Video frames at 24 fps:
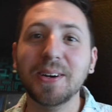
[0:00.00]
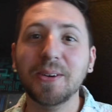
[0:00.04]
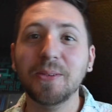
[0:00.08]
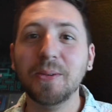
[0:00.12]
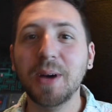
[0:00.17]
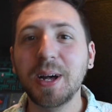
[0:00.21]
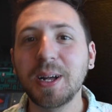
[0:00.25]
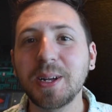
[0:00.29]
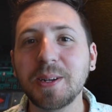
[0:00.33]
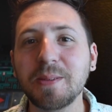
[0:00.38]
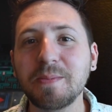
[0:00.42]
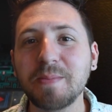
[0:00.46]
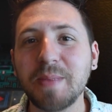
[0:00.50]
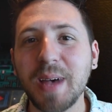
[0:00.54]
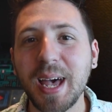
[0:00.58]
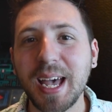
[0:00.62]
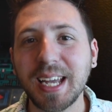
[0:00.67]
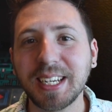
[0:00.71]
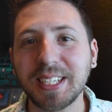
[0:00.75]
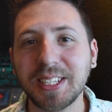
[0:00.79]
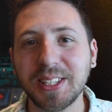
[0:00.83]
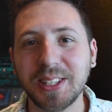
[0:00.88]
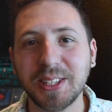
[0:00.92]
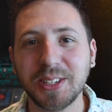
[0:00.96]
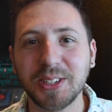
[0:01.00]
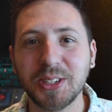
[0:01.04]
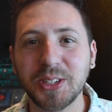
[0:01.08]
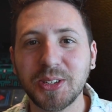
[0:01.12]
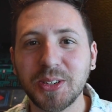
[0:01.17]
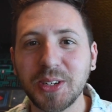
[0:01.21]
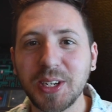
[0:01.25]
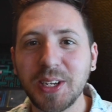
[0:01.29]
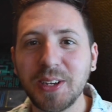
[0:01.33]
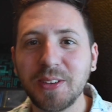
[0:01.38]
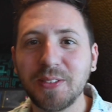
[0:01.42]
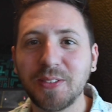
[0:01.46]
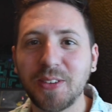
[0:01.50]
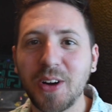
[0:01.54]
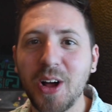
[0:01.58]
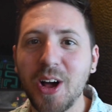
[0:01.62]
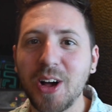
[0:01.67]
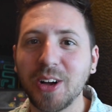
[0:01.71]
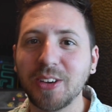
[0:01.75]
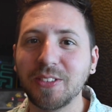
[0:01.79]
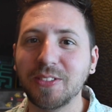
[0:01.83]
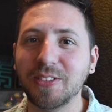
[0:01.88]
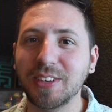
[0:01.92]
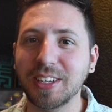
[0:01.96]
Welcome back to the Tree
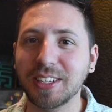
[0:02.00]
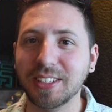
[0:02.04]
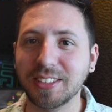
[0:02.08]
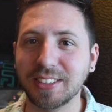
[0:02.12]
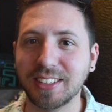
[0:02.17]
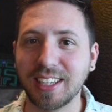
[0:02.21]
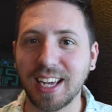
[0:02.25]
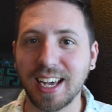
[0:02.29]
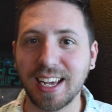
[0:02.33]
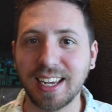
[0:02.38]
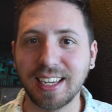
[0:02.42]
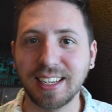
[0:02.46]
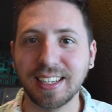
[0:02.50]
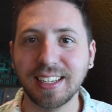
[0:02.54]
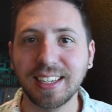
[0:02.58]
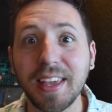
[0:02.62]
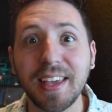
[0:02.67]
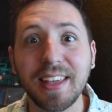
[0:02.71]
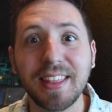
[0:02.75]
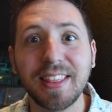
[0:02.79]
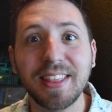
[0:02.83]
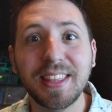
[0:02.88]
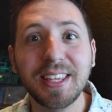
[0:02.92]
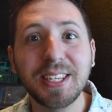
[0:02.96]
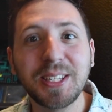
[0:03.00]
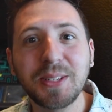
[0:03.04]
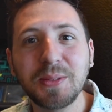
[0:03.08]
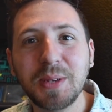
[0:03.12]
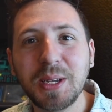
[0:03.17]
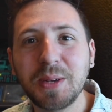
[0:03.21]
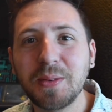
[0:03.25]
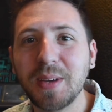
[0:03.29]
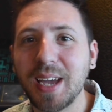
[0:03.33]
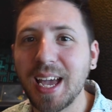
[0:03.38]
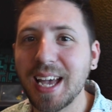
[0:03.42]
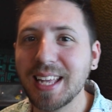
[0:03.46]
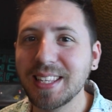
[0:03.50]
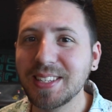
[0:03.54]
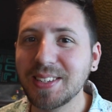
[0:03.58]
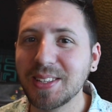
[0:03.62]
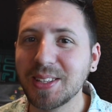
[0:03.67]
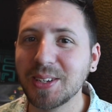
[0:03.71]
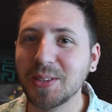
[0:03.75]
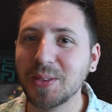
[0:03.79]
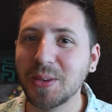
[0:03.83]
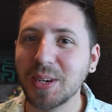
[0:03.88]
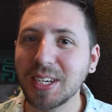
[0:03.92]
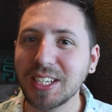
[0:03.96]
Frog Field Guide. This week we answer
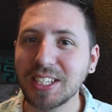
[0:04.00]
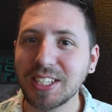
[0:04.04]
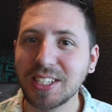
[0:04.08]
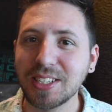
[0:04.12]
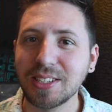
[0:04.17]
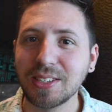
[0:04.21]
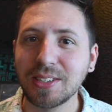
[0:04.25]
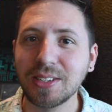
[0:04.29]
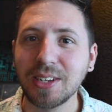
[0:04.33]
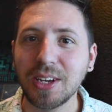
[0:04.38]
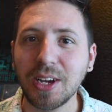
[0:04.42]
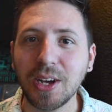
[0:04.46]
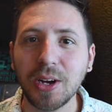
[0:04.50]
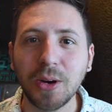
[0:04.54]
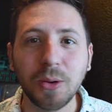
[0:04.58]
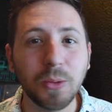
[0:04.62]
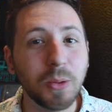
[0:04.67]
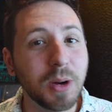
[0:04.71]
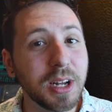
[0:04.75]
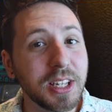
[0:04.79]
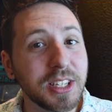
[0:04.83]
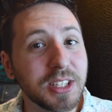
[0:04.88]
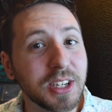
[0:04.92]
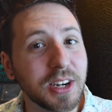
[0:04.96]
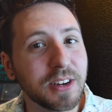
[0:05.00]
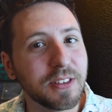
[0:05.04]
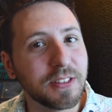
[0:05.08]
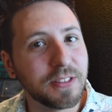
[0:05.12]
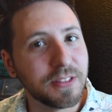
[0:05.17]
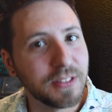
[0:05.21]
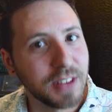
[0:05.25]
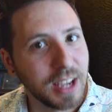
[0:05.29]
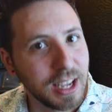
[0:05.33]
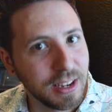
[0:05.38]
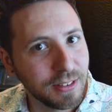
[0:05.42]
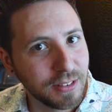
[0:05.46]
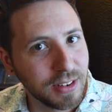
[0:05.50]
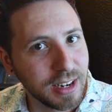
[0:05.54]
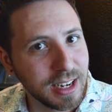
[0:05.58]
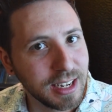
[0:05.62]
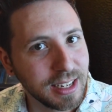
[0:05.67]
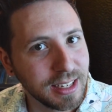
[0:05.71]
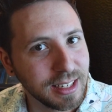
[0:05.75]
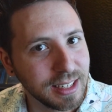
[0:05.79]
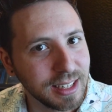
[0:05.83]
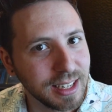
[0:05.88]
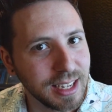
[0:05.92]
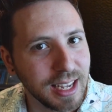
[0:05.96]
the question, what's our
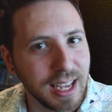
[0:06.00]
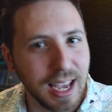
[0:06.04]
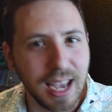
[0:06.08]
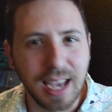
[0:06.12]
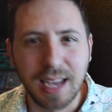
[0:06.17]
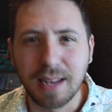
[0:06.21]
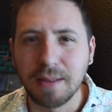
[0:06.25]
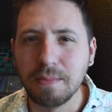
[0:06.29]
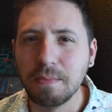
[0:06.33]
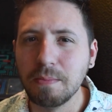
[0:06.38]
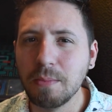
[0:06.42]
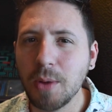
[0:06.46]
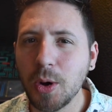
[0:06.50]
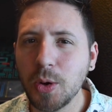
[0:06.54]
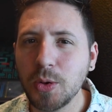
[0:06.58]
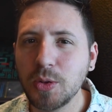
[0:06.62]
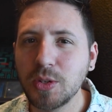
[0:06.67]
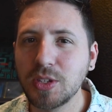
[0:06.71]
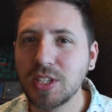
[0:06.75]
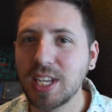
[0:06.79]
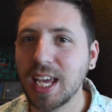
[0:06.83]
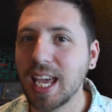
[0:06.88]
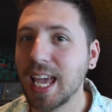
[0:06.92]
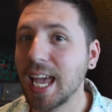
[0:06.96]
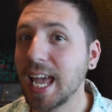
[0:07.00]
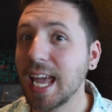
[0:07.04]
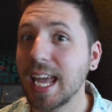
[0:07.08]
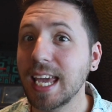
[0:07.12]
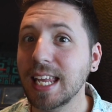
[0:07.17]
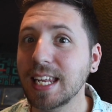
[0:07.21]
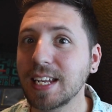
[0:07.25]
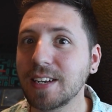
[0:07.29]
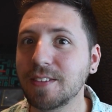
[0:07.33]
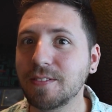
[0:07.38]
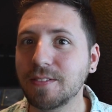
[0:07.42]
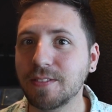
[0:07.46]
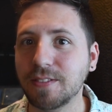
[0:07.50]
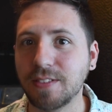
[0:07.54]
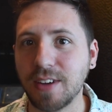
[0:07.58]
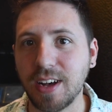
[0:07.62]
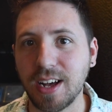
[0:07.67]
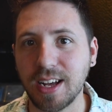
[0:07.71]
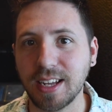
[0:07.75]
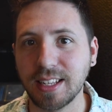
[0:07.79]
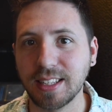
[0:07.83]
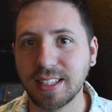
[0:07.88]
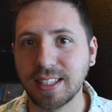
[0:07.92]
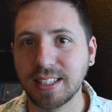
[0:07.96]
favorite and most hated
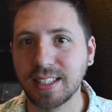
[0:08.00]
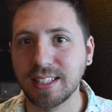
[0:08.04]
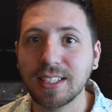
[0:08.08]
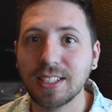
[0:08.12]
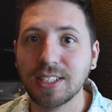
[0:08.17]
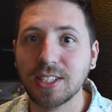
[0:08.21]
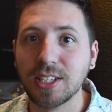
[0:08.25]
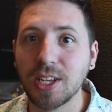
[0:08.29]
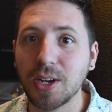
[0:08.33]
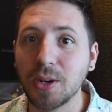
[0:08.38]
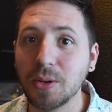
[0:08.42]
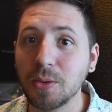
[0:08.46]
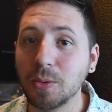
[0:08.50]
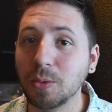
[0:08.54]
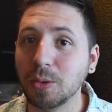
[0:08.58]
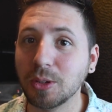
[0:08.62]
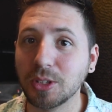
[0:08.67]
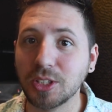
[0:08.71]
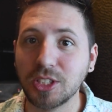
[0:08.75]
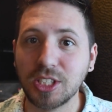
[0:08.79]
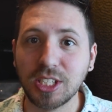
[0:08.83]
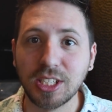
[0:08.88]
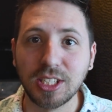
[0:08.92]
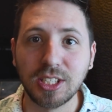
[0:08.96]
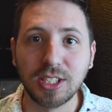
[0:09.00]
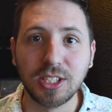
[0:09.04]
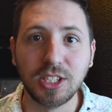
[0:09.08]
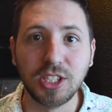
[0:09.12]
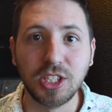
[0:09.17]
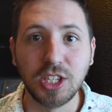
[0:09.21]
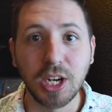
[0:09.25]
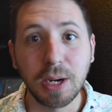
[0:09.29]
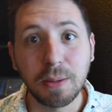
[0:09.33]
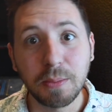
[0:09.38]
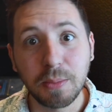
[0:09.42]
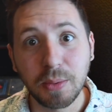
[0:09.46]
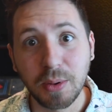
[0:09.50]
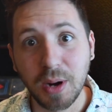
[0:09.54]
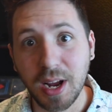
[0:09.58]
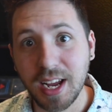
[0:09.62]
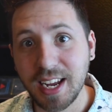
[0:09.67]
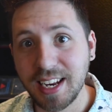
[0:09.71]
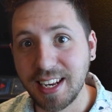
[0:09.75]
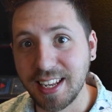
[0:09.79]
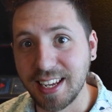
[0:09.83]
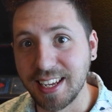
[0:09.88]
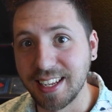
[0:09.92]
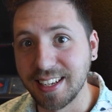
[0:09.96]
fonts? So we'll just jump
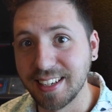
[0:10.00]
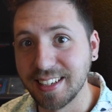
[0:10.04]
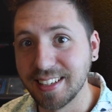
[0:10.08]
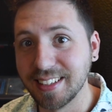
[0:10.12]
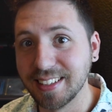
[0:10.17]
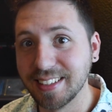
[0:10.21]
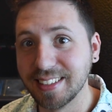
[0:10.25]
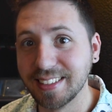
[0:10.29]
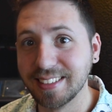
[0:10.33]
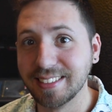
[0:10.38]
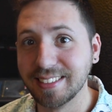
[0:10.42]
right in.